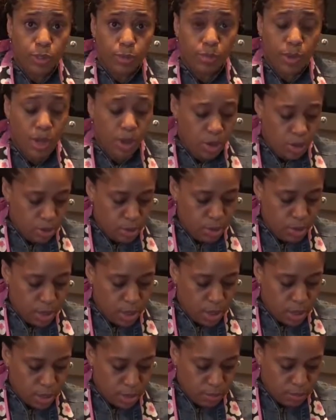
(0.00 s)
small,
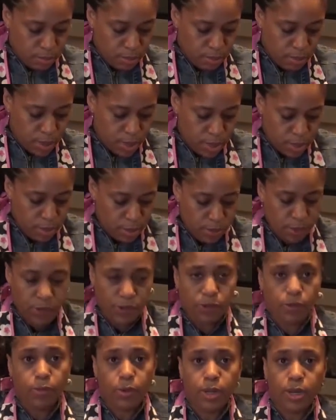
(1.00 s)
but you
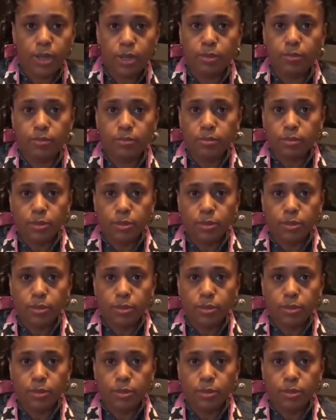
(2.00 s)
just want it